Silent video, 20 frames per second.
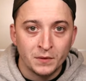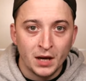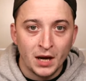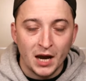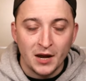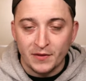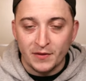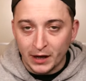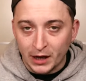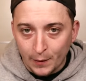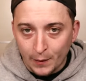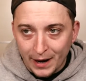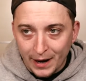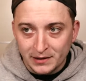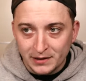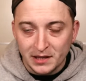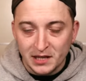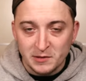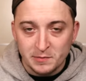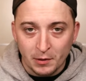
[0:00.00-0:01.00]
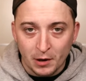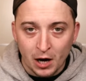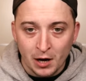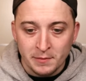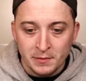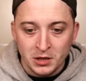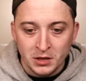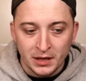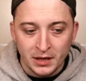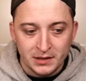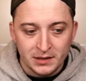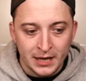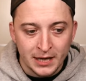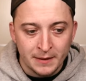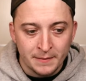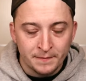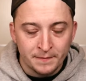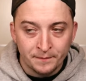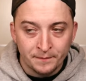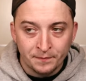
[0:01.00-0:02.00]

If they go out to this Bayern Munich team,